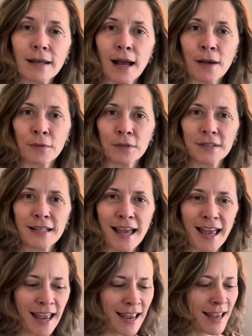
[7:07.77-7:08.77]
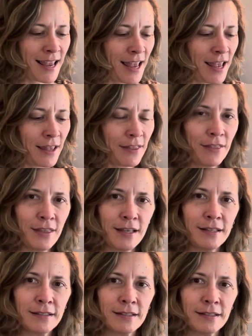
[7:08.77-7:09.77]
I will say
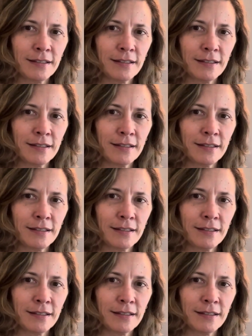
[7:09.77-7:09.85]
this